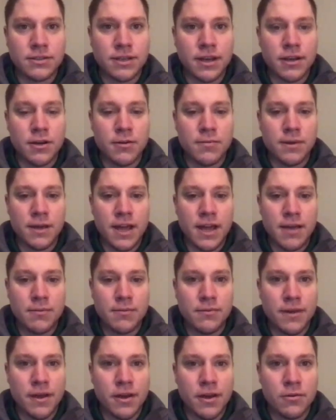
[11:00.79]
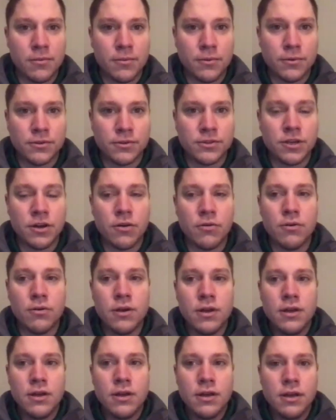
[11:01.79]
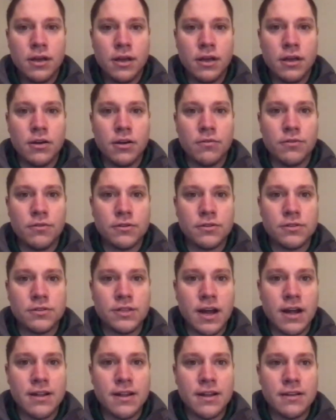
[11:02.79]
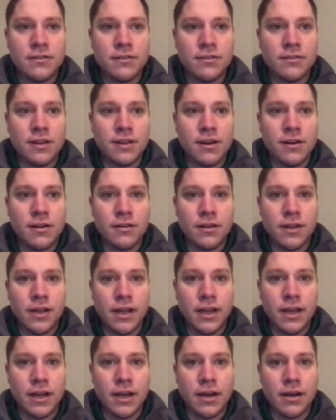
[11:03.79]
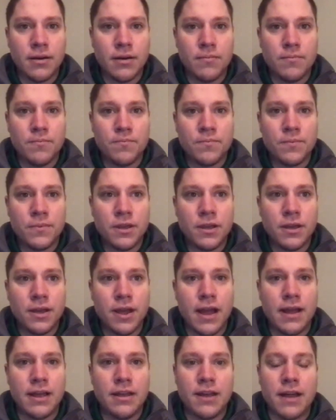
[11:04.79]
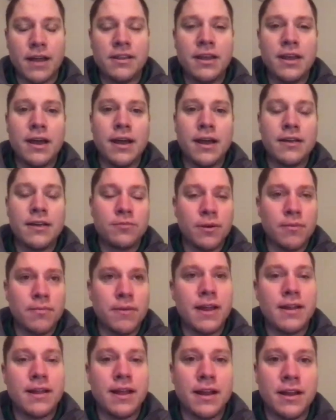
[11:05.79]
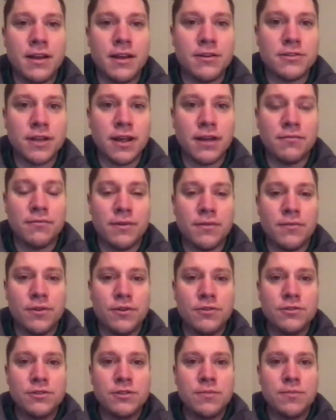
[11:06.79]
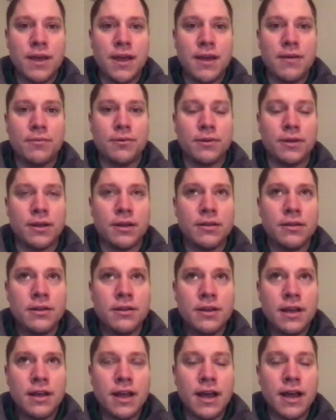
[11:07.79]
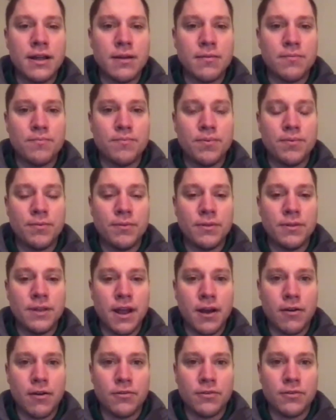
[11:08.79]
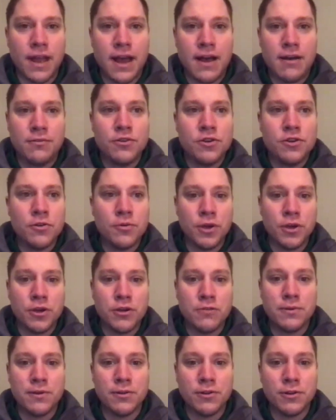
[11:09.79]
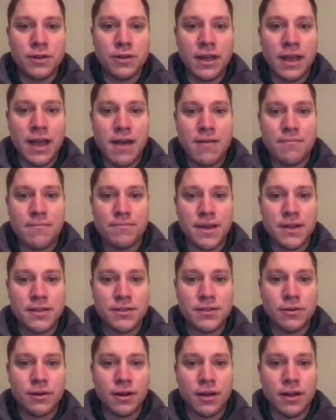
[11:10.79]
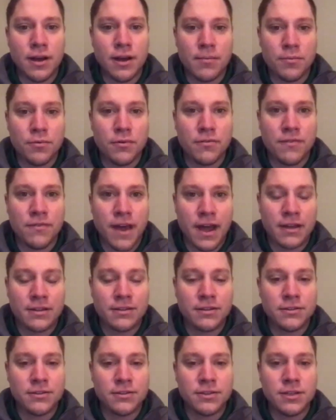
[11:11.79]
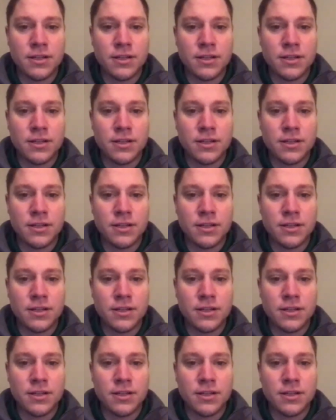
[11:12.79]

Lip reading: Sider became available. So, you know, there's not necessarily I guess what I'm getting at here is it used to be able to kind of narrow down who he could be looking at based on a couple of factors.